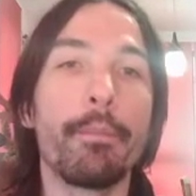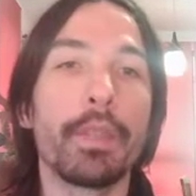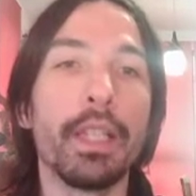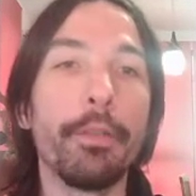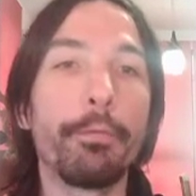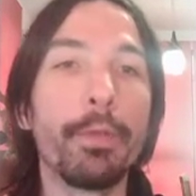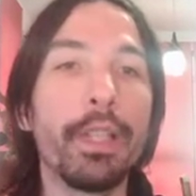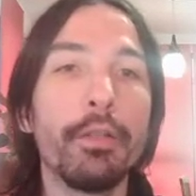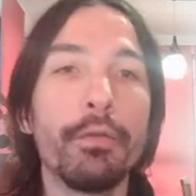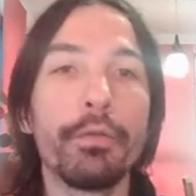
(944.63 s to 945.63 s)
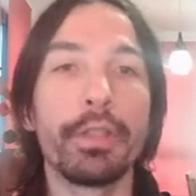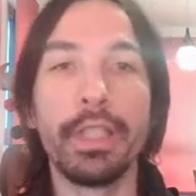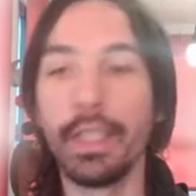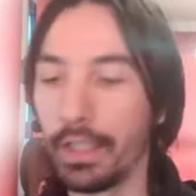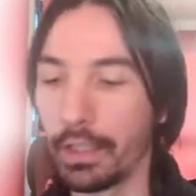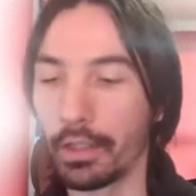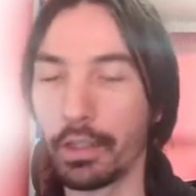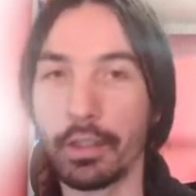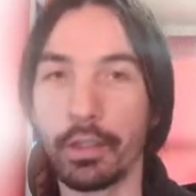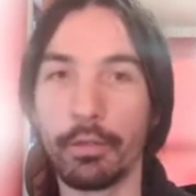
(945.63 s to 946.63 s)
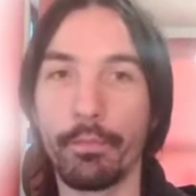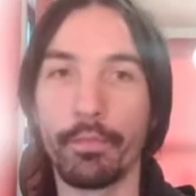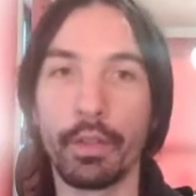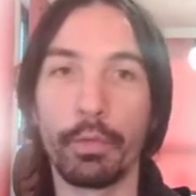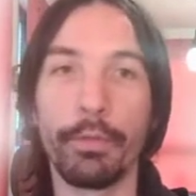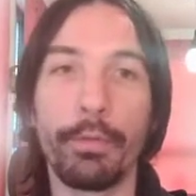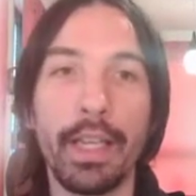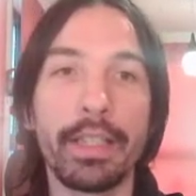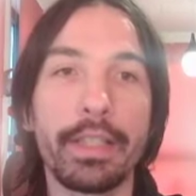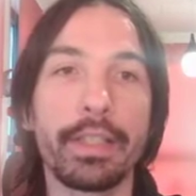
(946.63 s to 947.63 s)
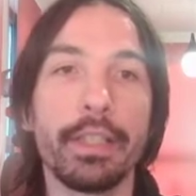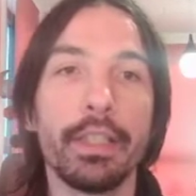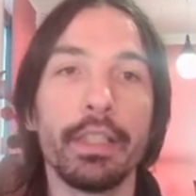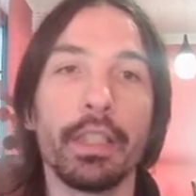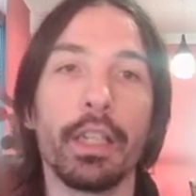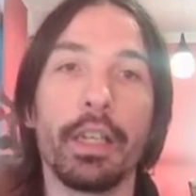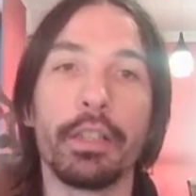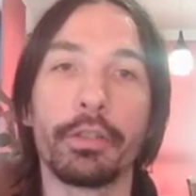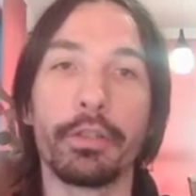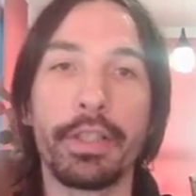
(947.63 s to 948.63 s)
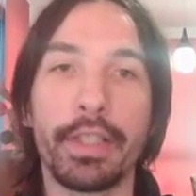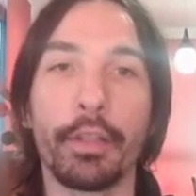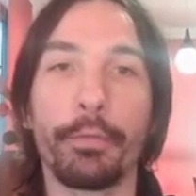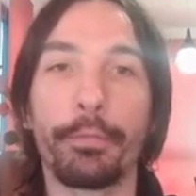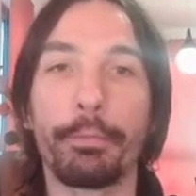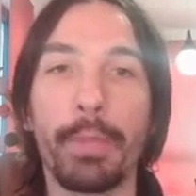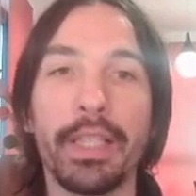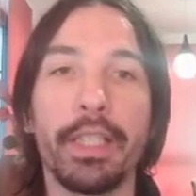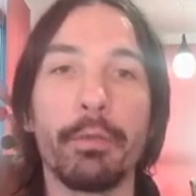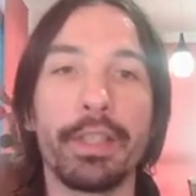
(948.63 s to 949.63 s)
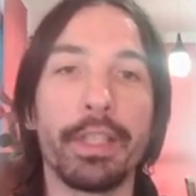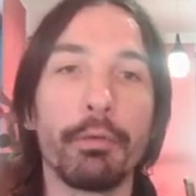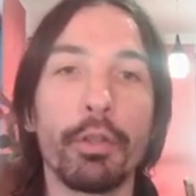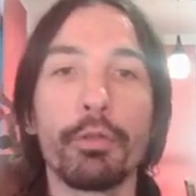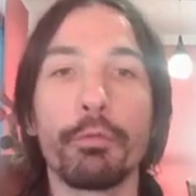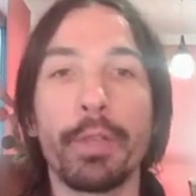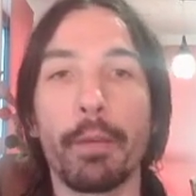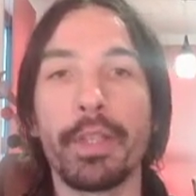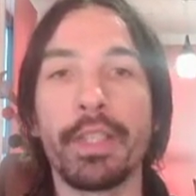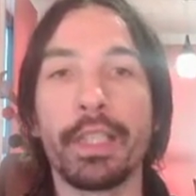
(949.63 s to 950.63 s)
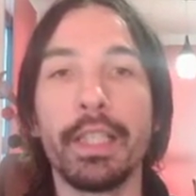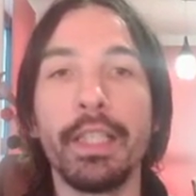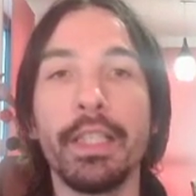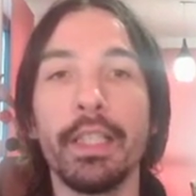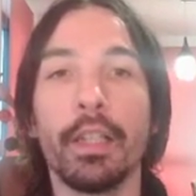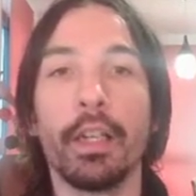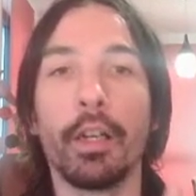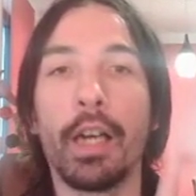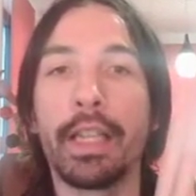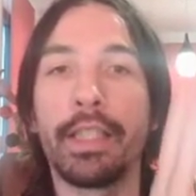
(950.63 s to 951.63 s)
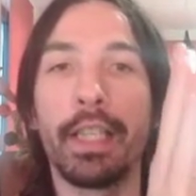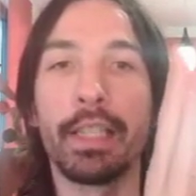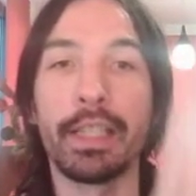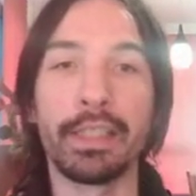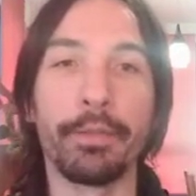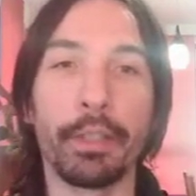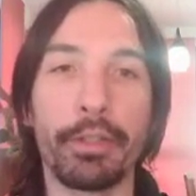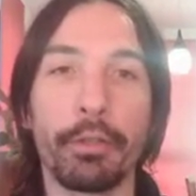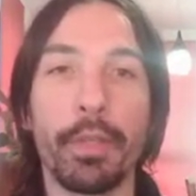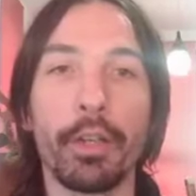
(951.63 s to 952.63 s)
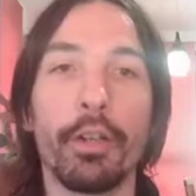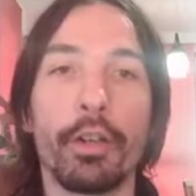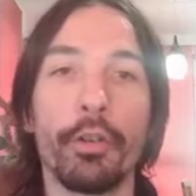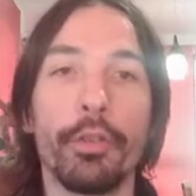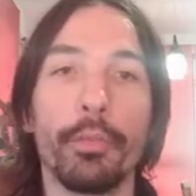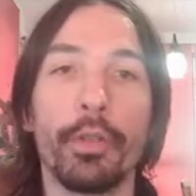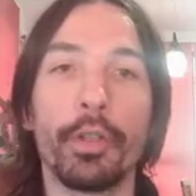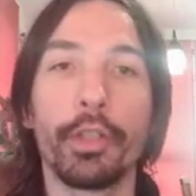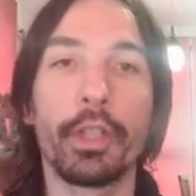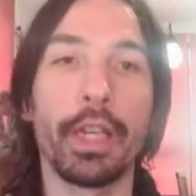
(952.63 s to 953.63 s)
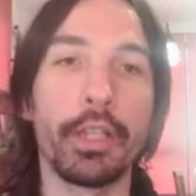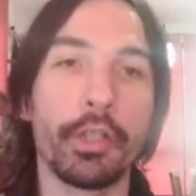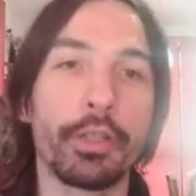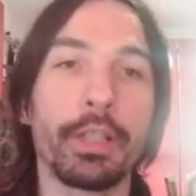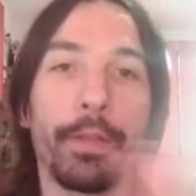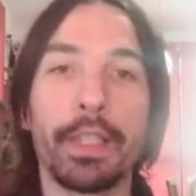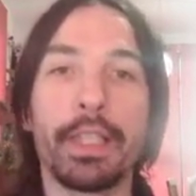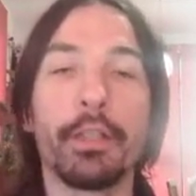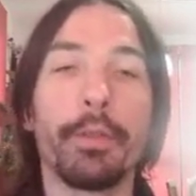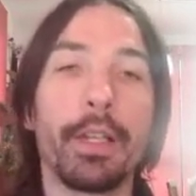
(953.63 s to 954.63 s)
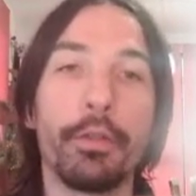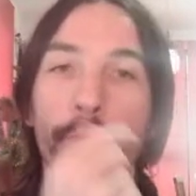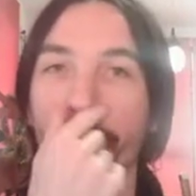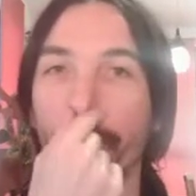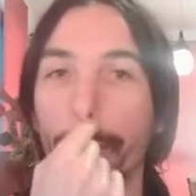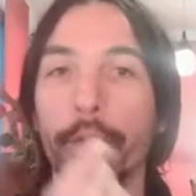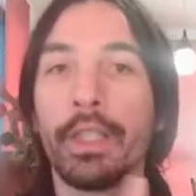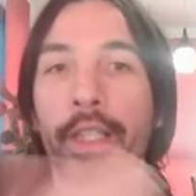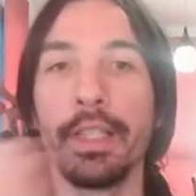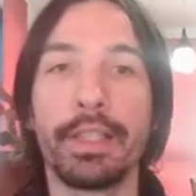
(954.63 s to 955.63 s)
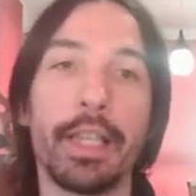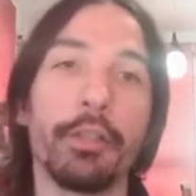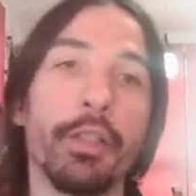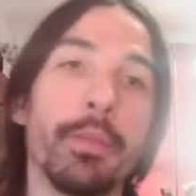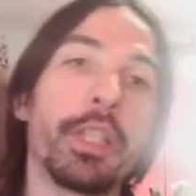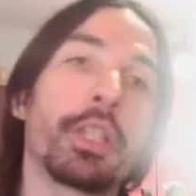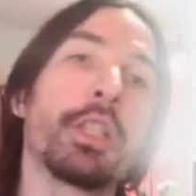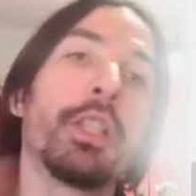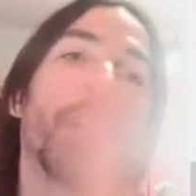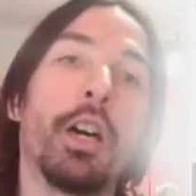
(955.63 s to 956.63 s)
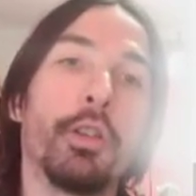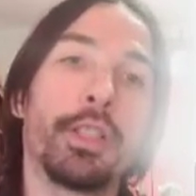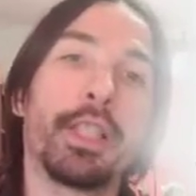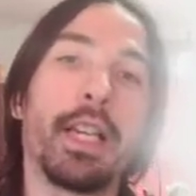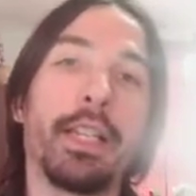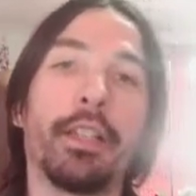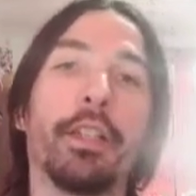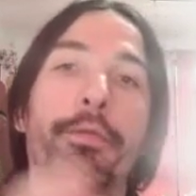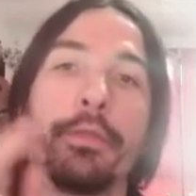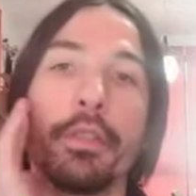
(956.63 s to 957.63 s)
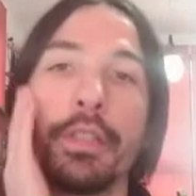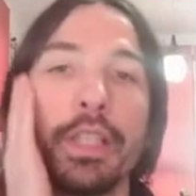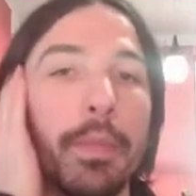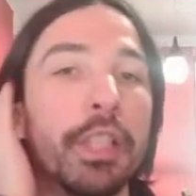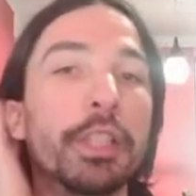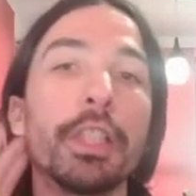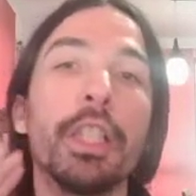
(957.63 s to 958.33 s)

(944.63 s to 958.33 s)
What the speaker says: If we use the reflect, so instead of padding with zeros, we are basically acting as if there is a mirror on the border and just reflecting the values from inside the image outside of the image.